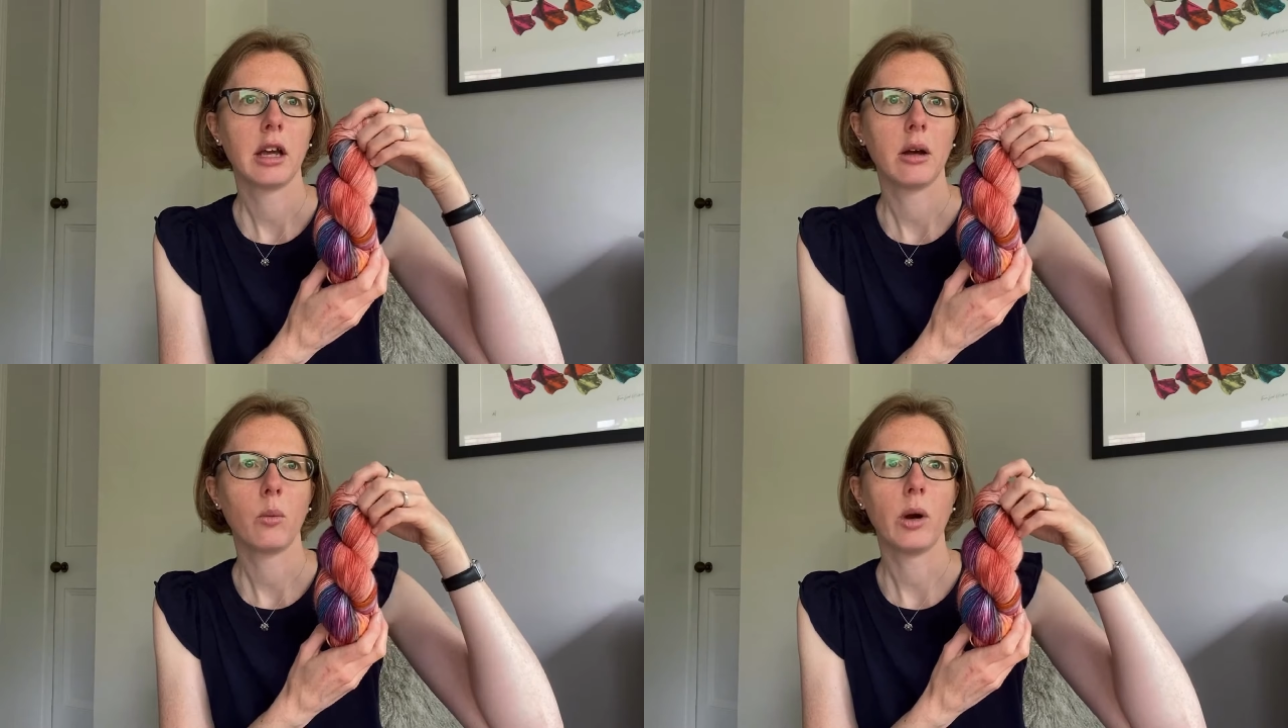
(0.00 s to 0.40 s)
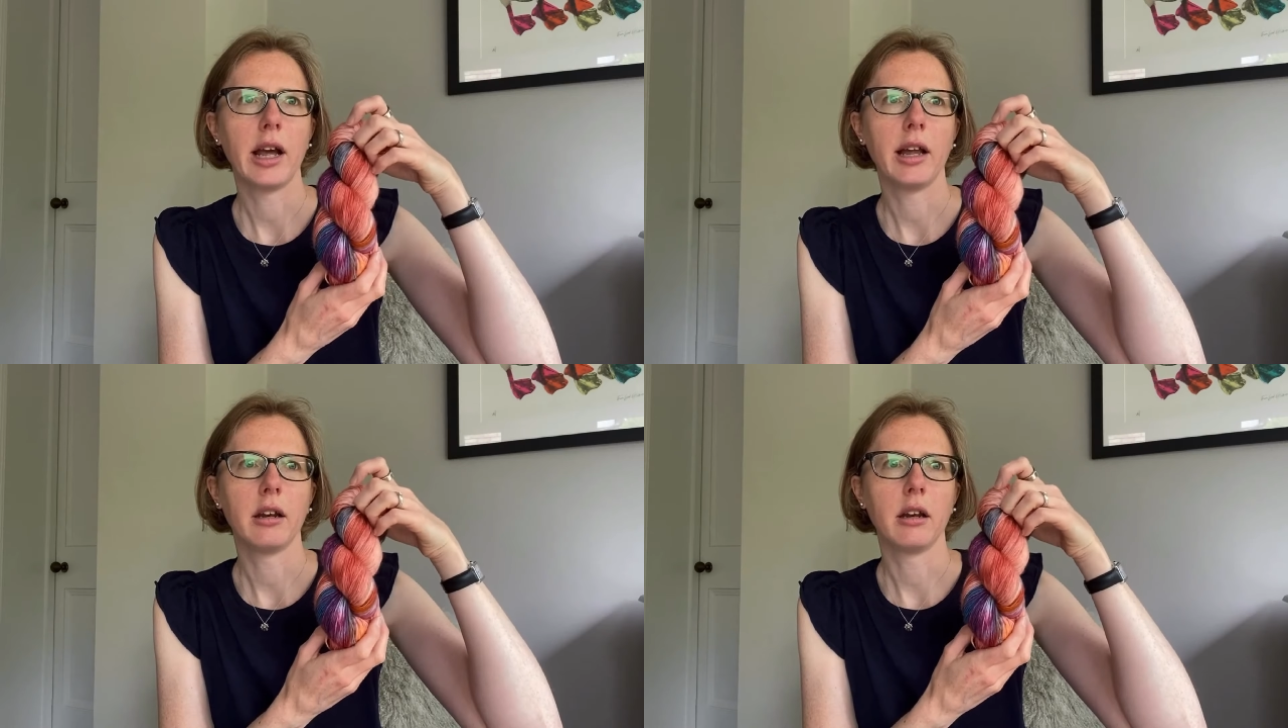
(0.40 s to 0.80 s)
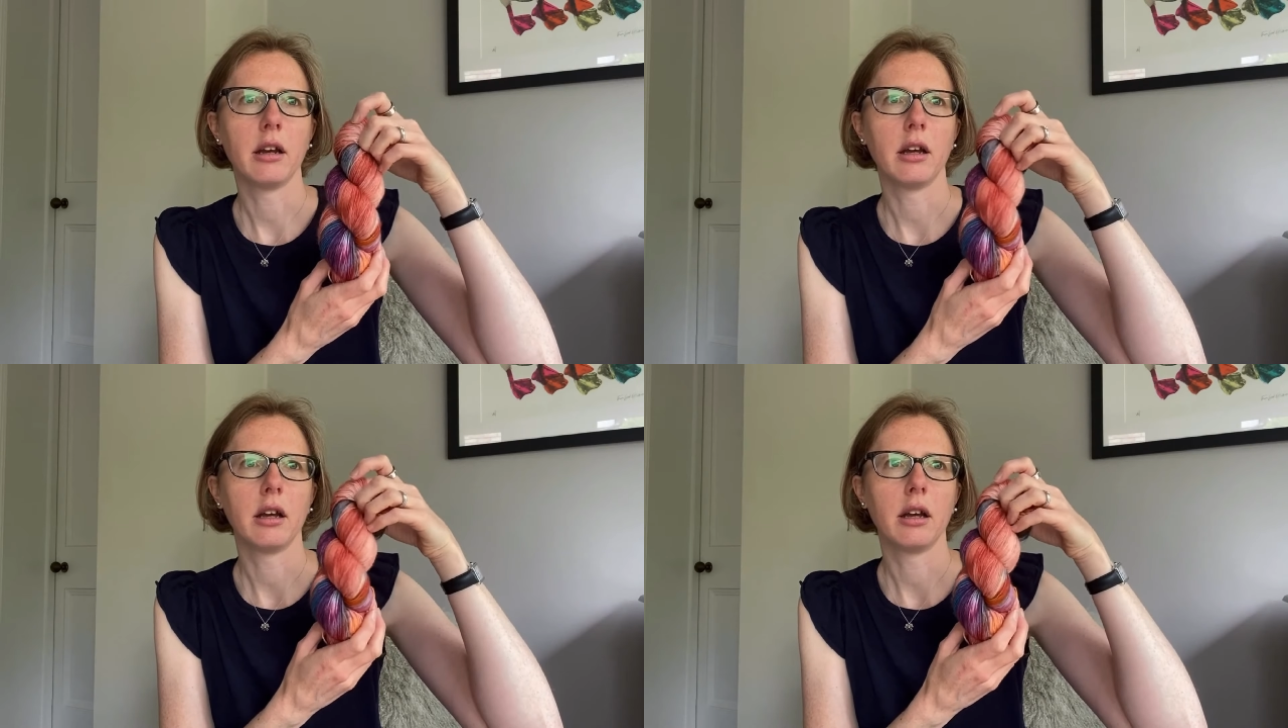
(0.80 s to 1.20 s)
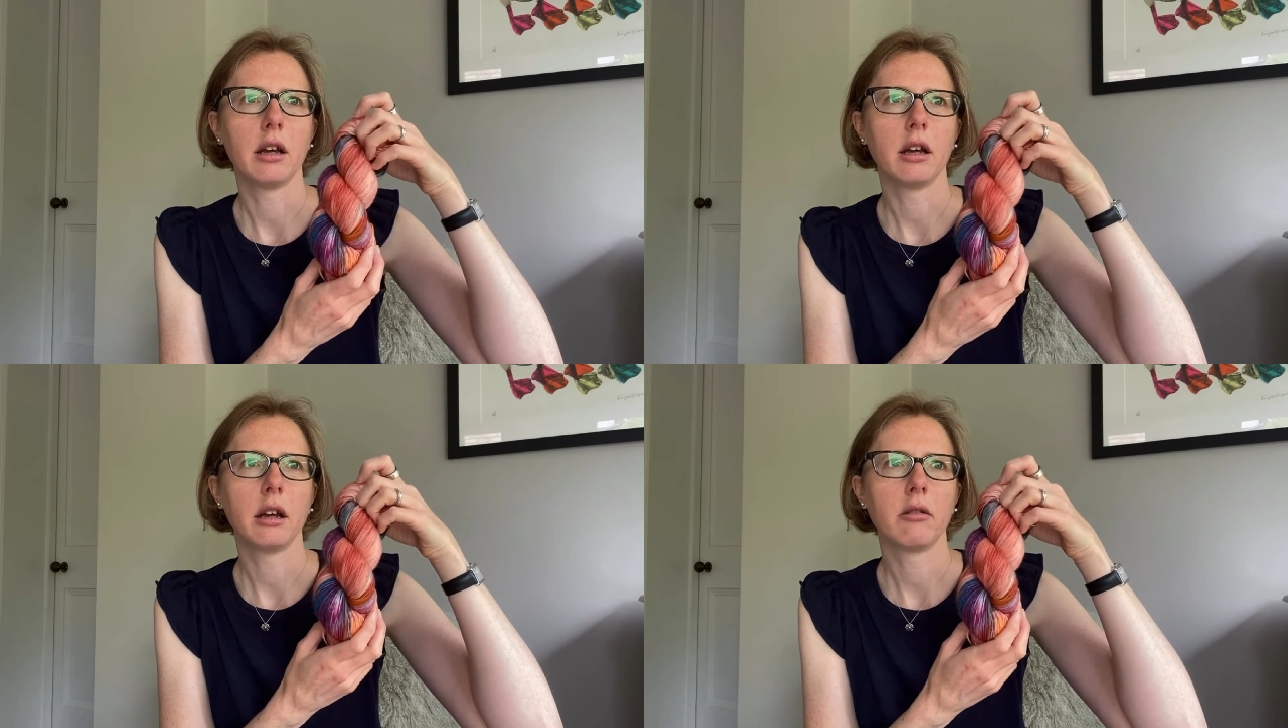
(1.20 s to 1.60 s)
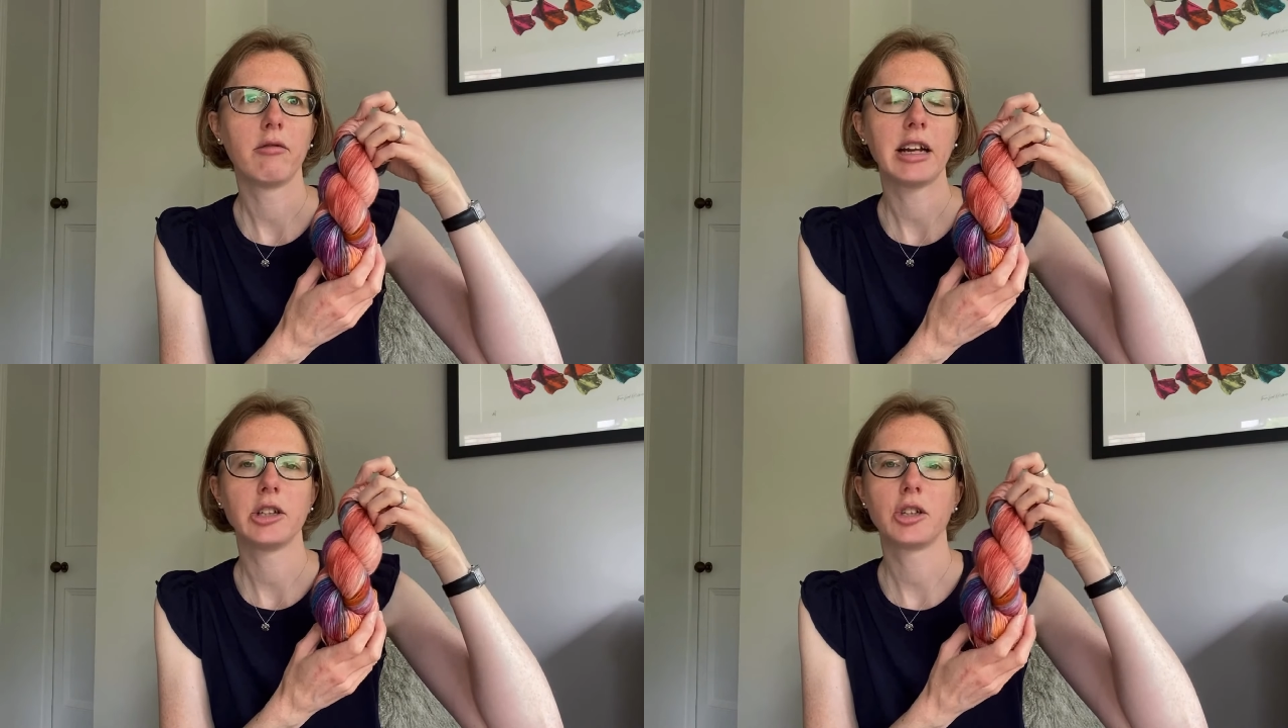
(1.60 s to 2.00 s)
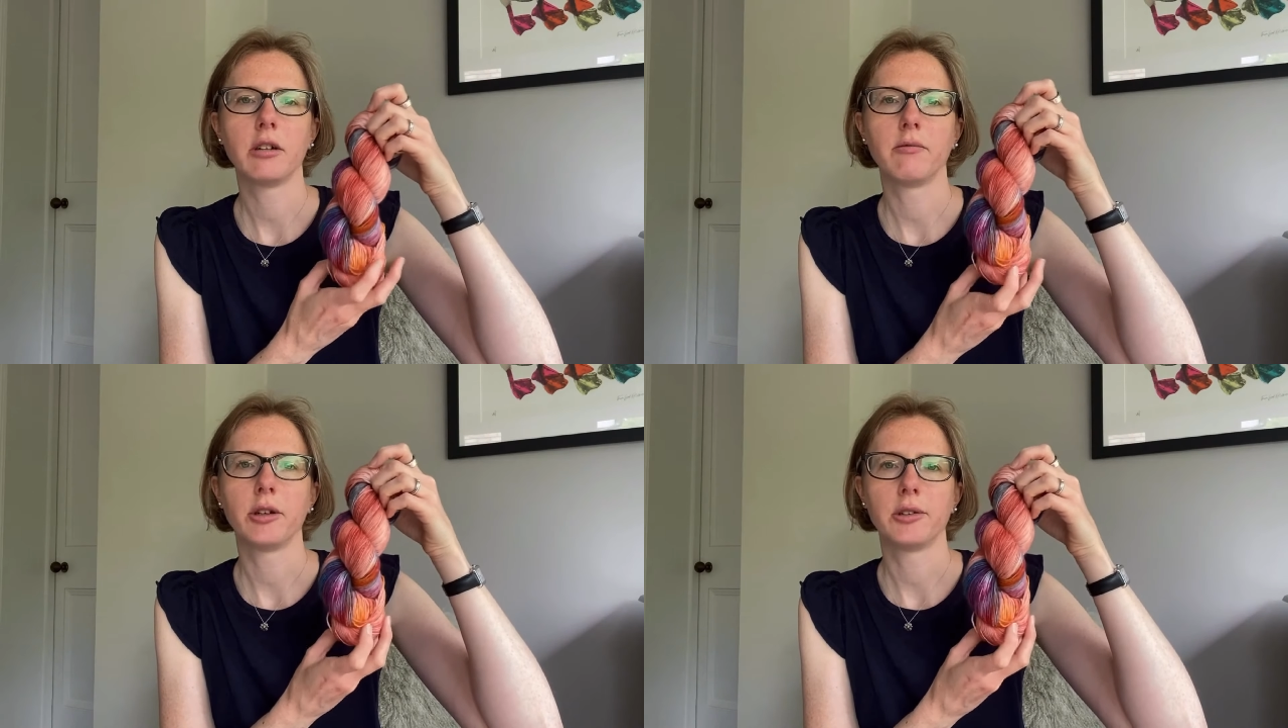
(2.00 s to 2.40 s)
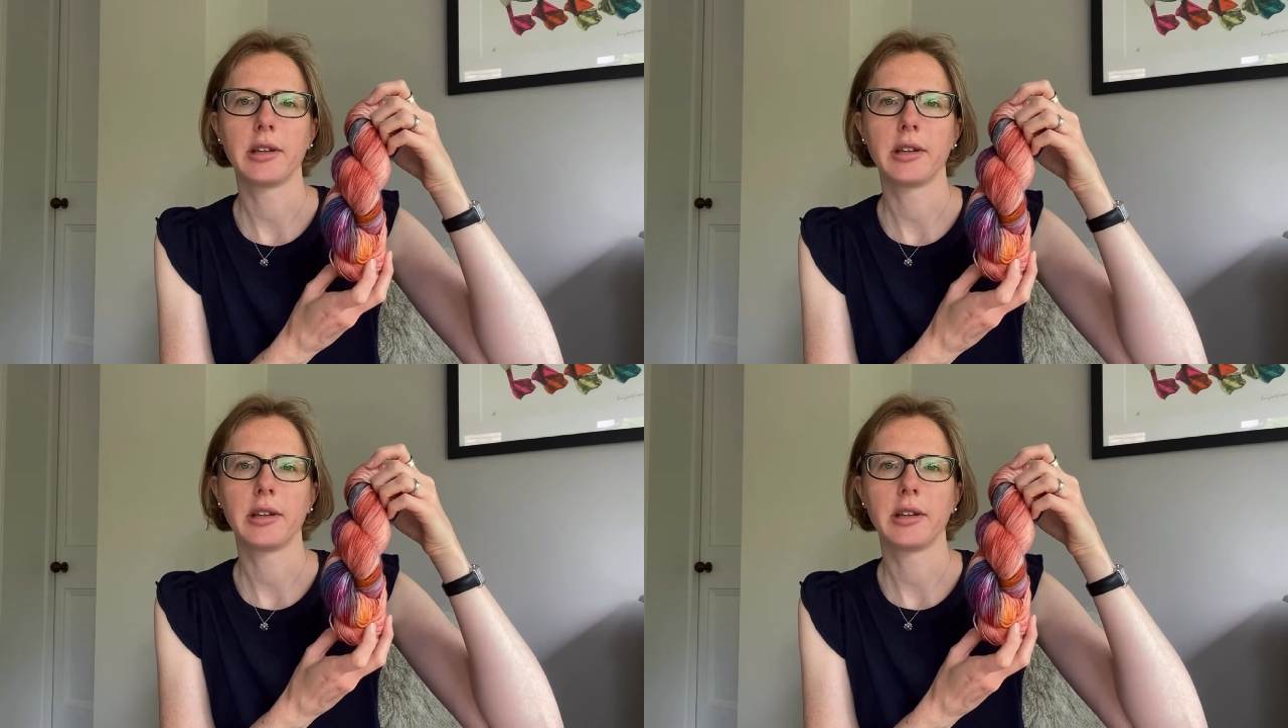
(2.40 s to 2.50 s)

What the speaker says: when Rachel and Ross